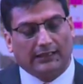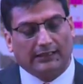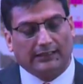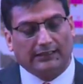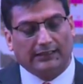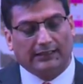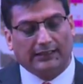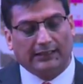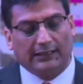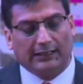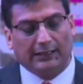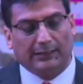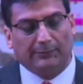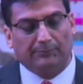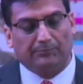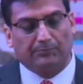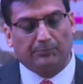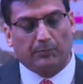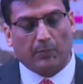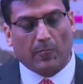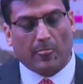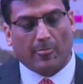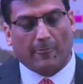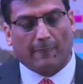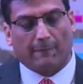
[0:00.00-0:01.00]
The
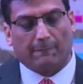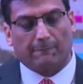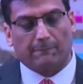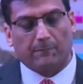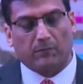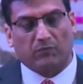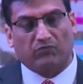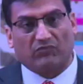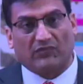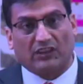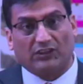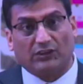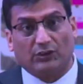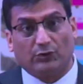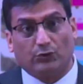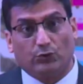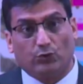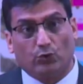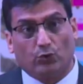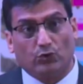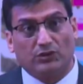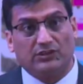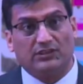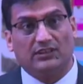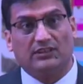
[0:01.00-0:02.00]

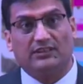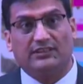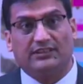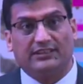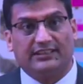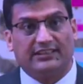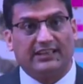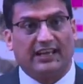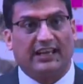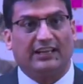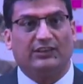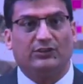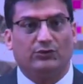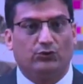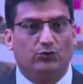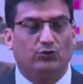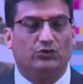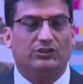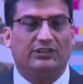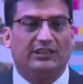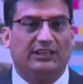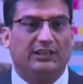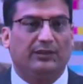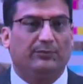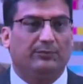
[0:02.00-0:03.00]
total debt to
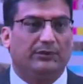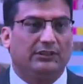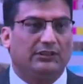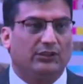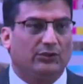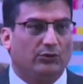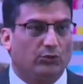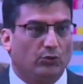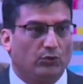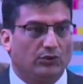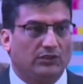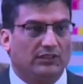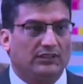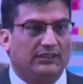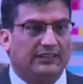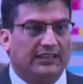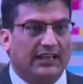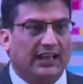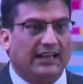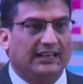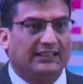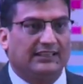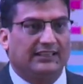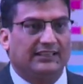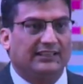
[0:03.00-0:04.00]
GDP, the total
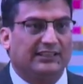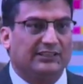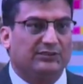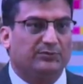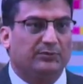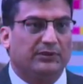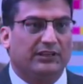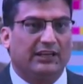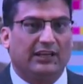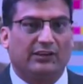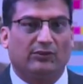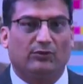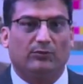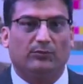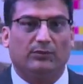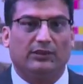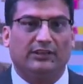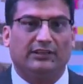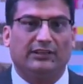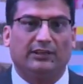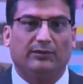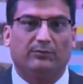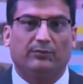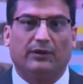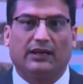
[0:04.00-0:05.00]
debt that has been
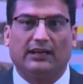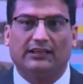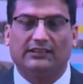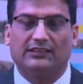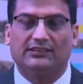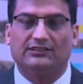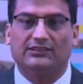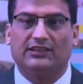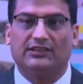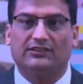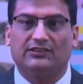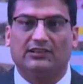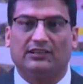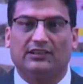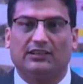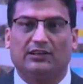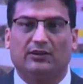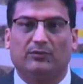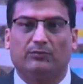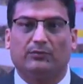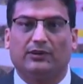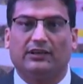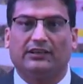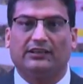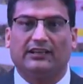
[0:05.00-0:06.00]
accumulated by the central
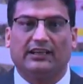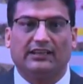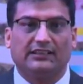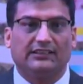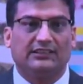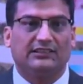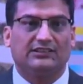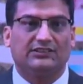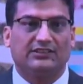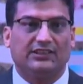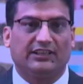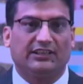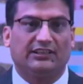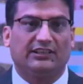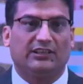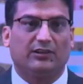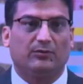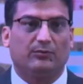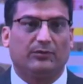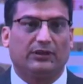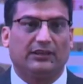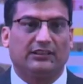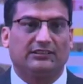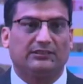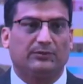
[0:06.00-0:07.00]
government and the state
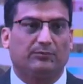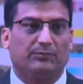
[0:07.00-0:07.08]
government as a